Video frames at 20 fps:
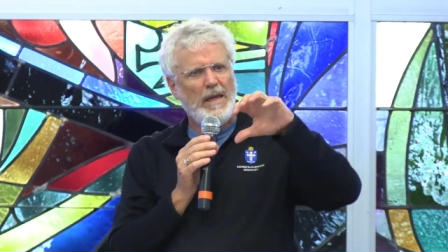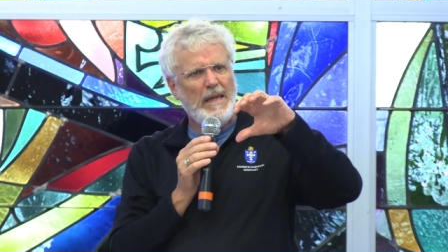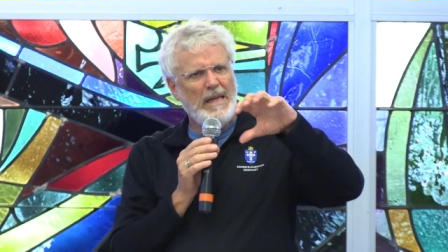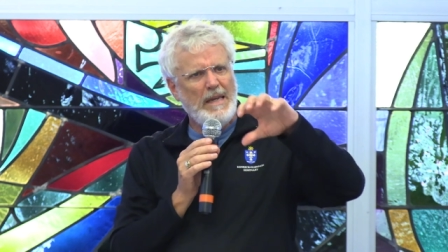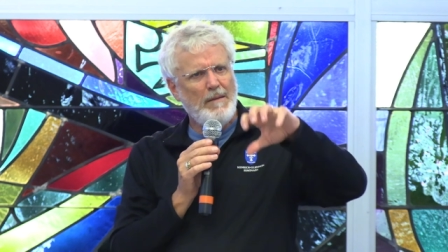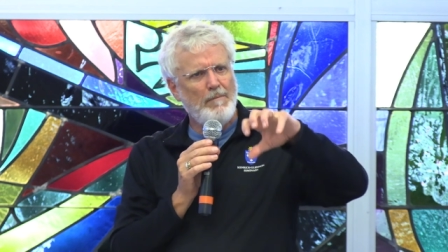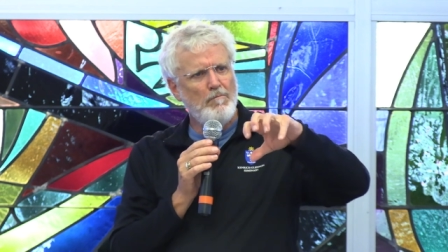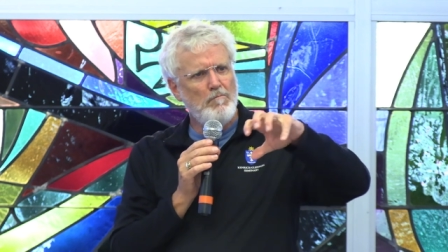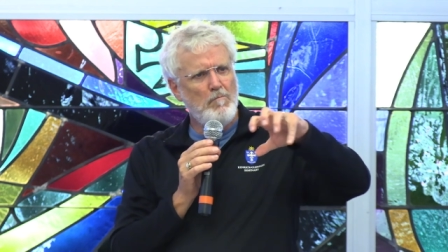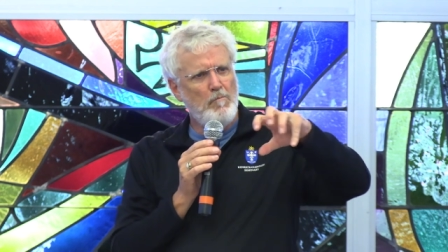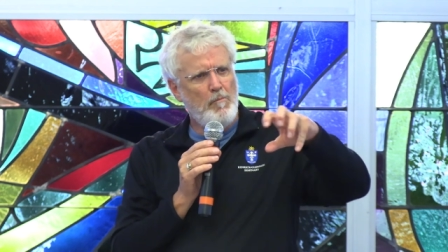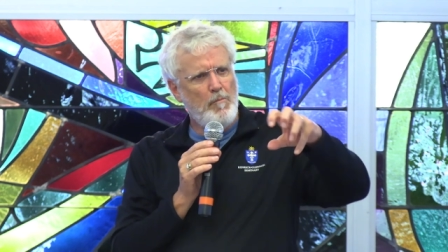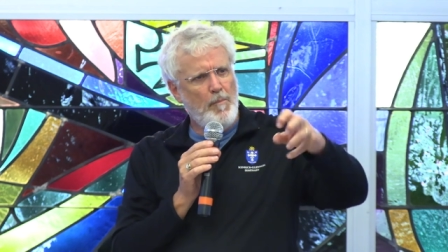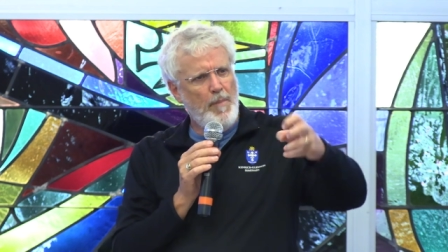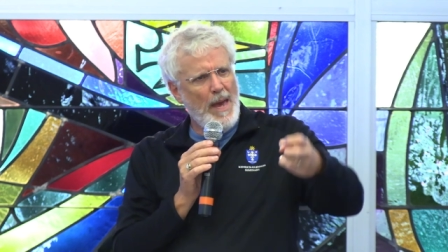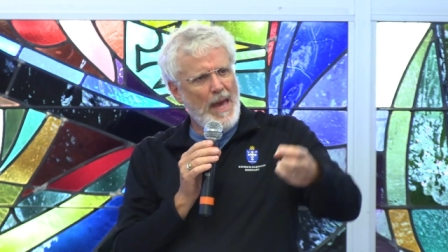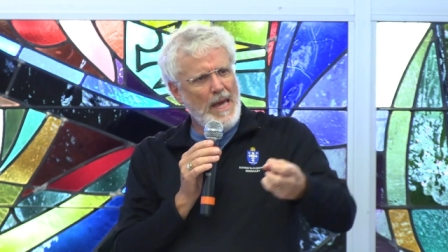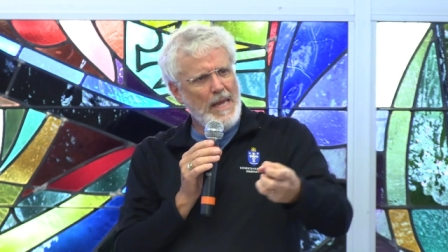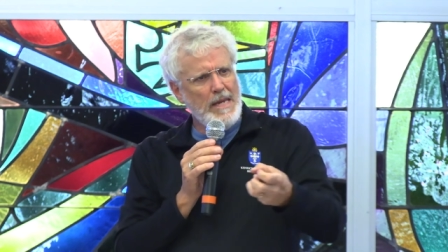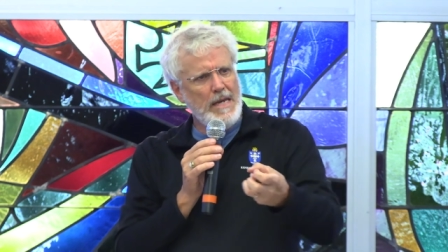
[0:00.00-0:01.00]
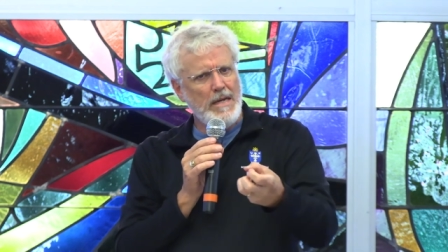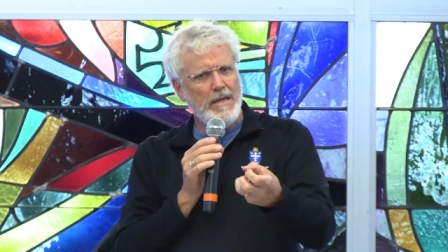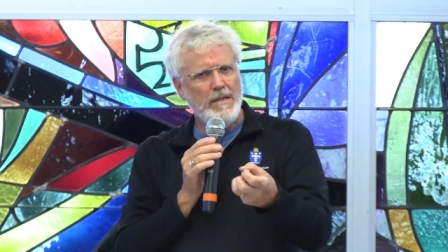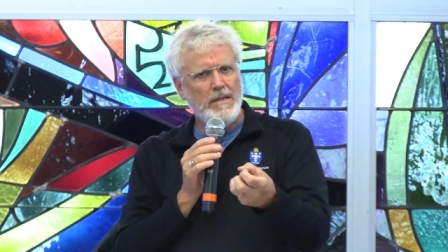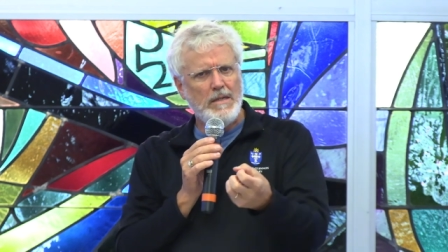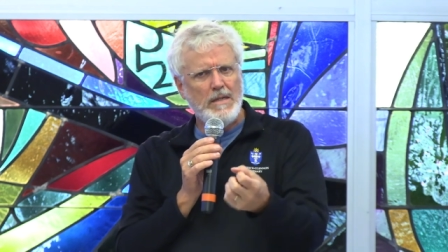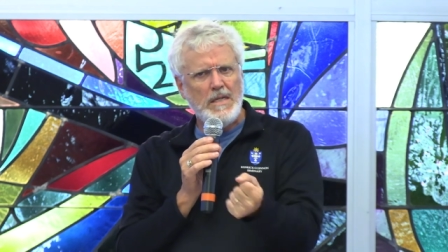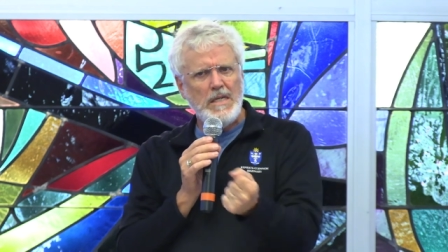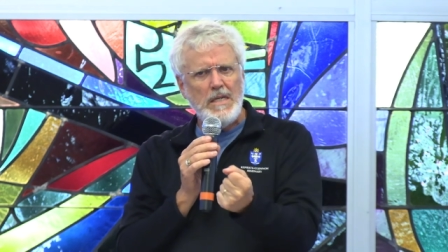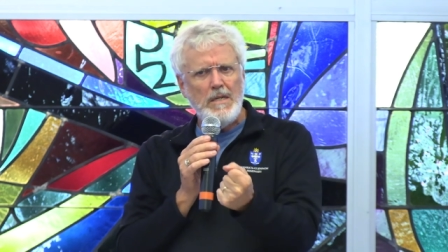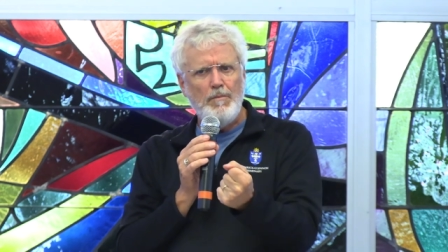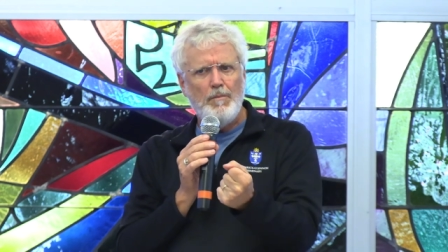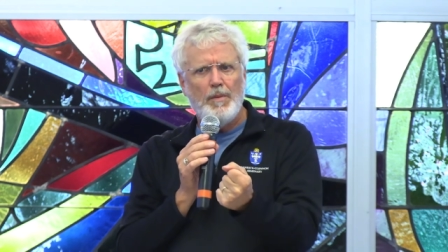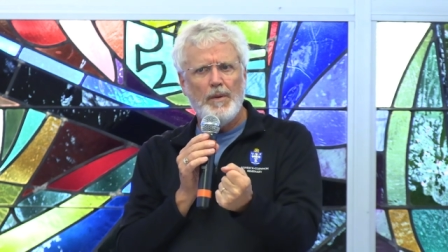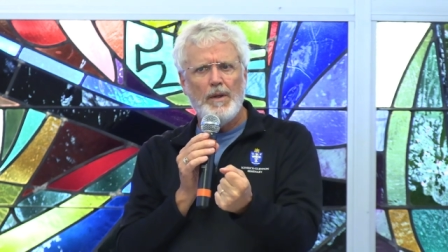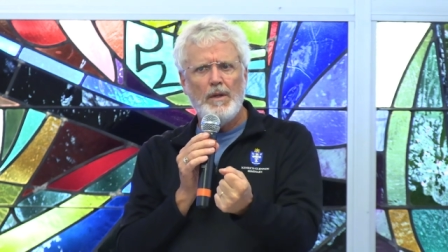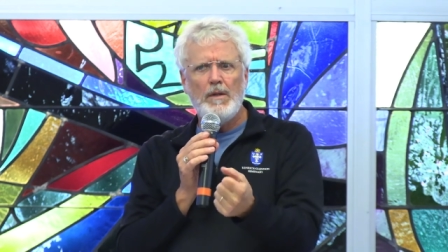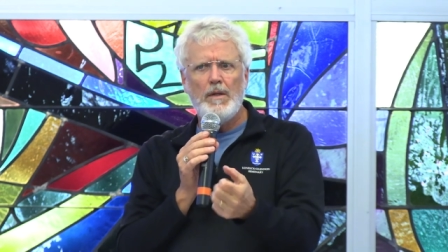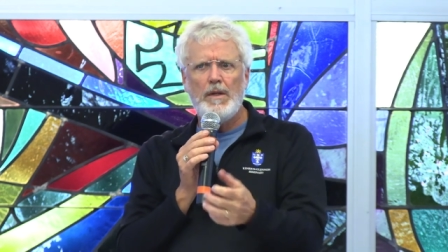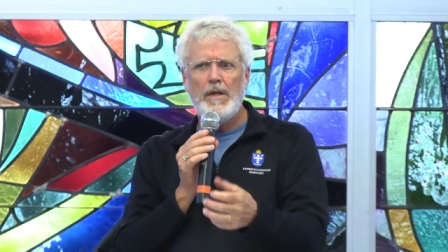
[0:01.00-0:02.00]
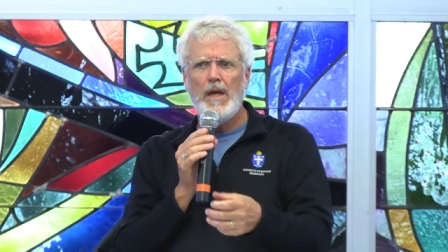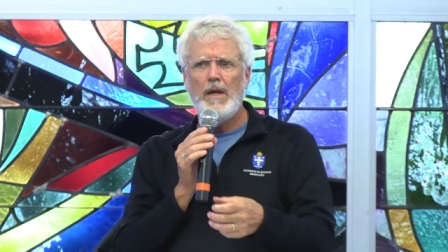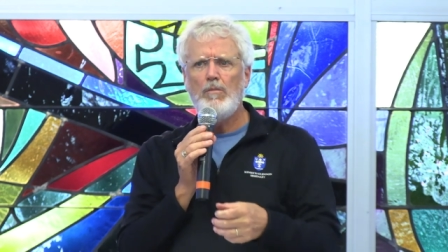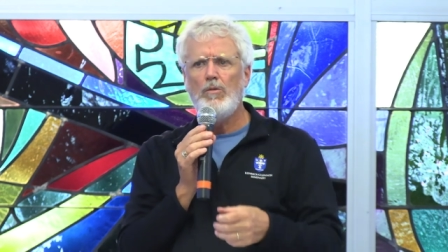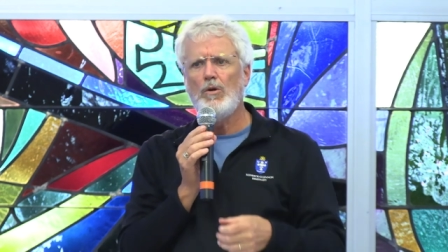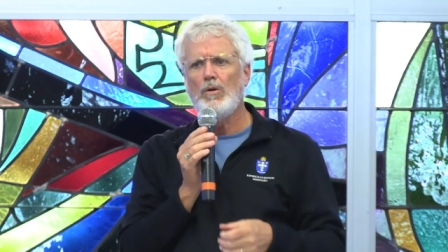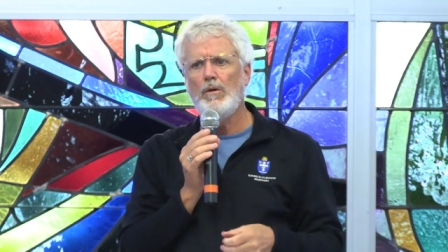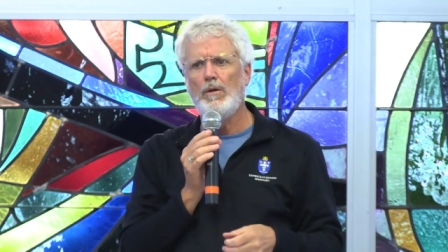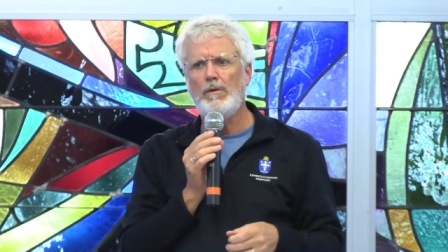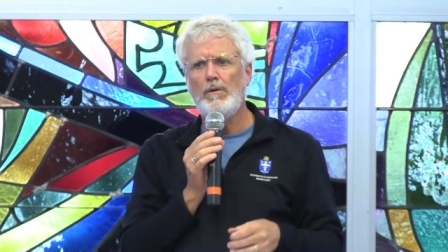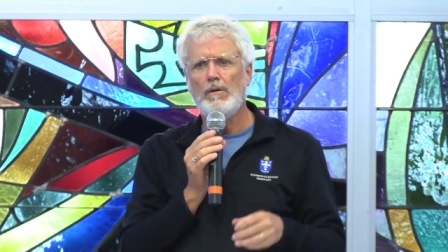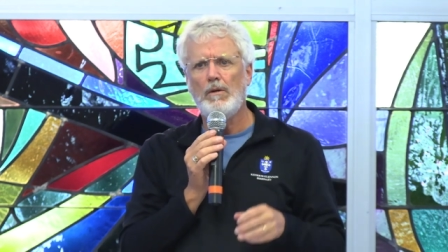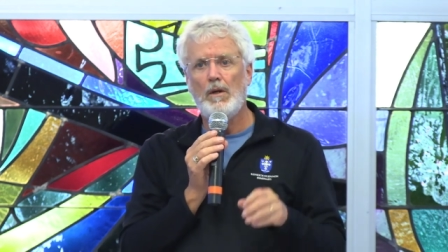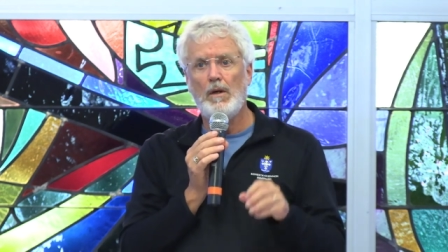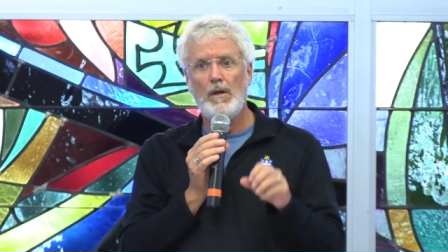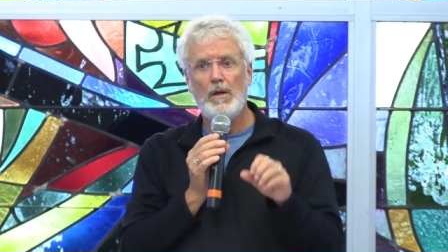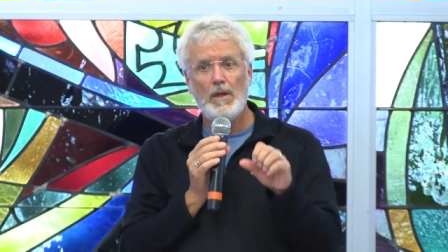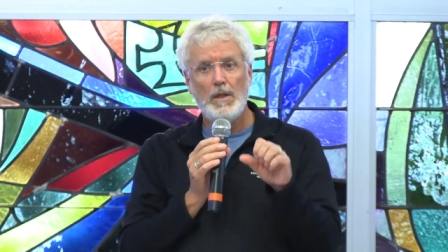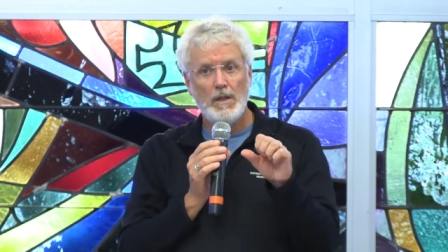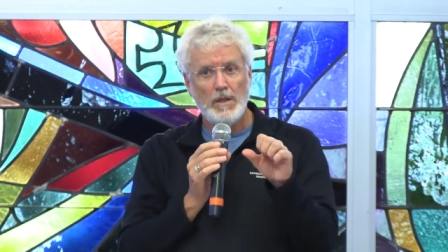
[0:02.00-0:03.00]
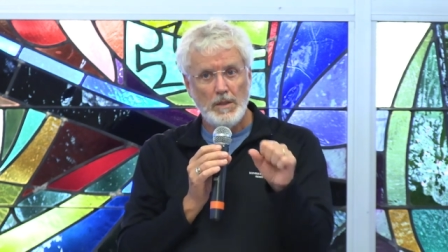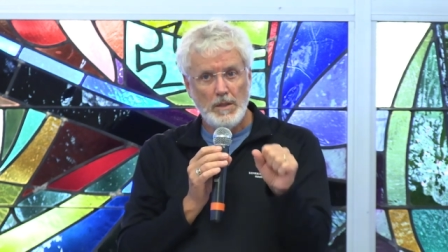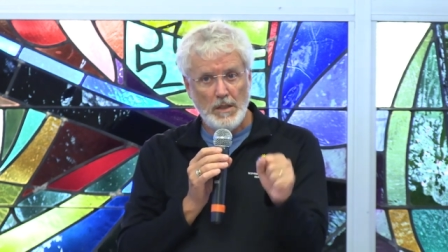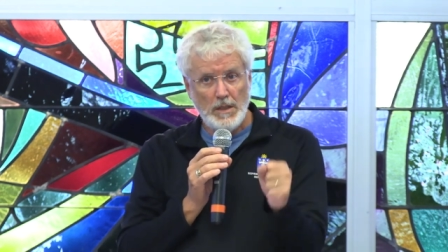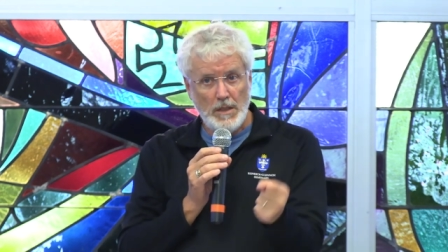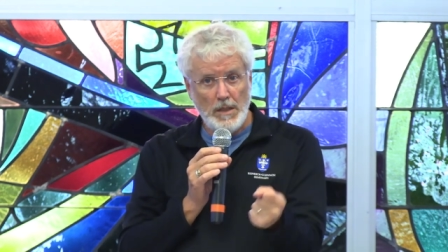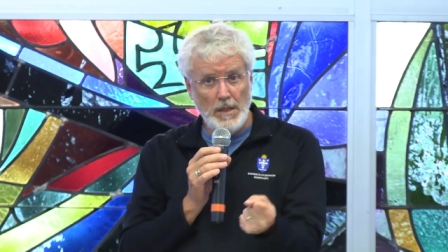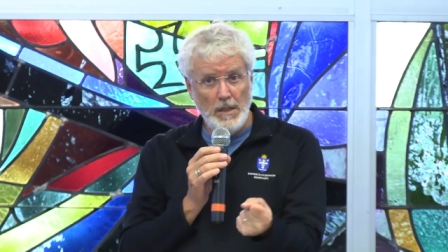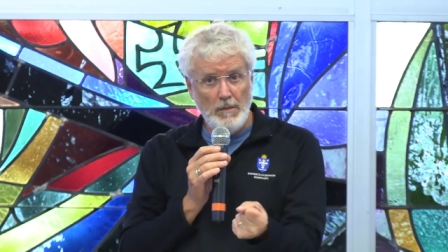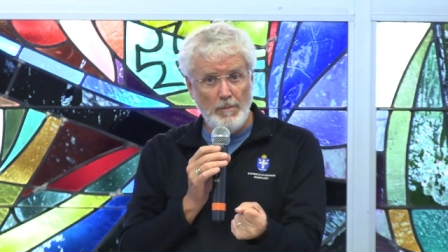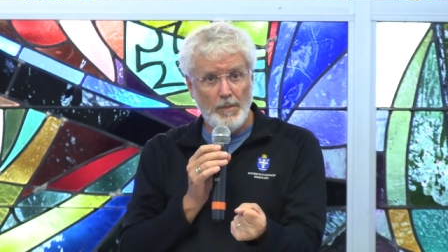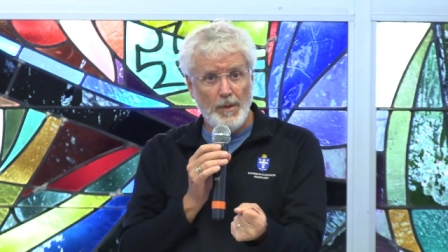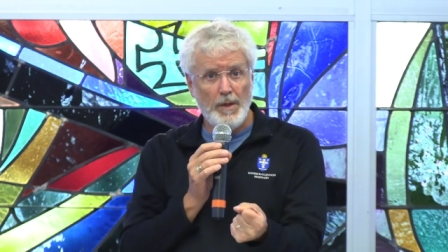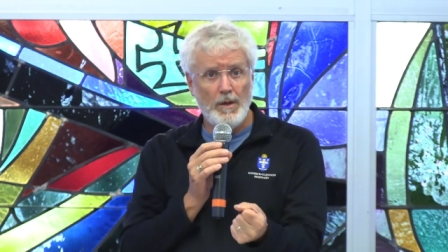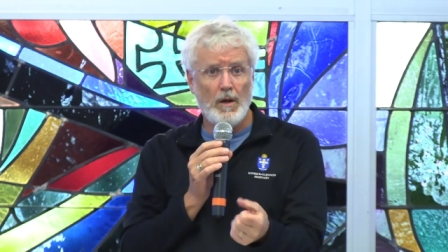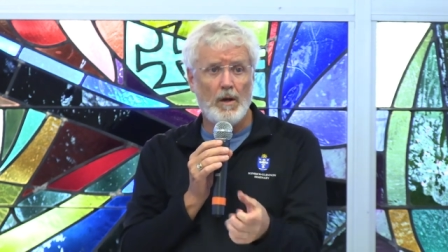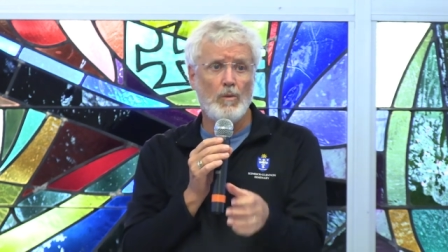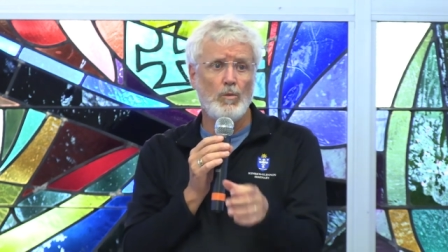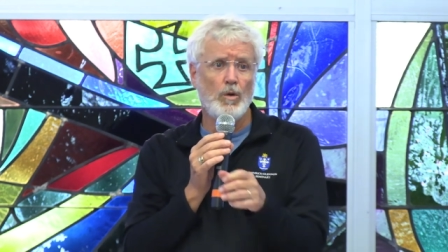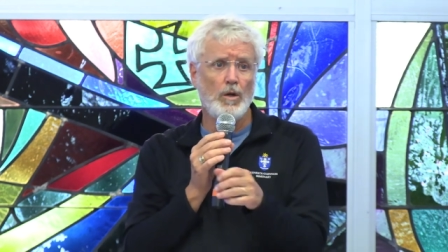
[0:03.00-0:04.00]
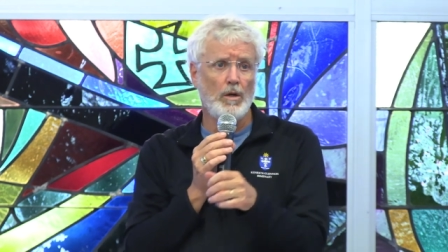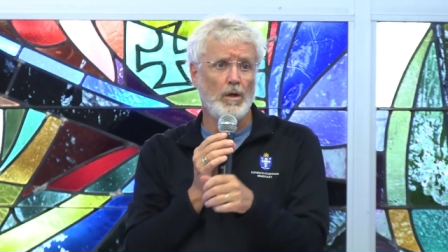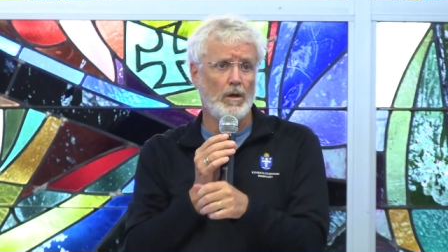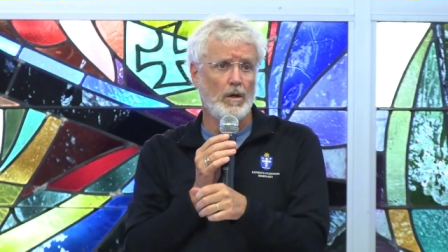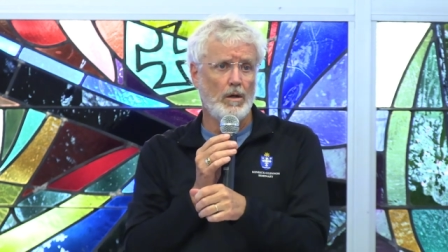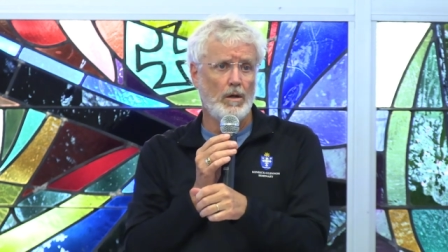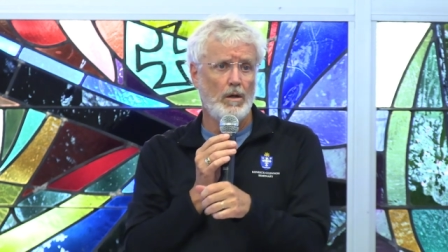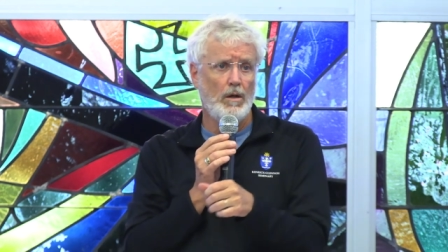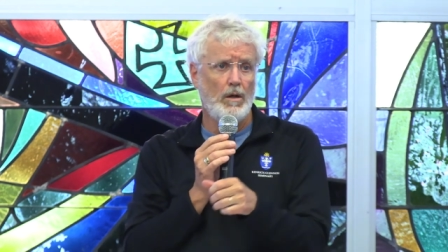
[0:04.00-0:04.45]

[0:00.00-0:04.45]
embedded deep in the neighborhood, deep in our work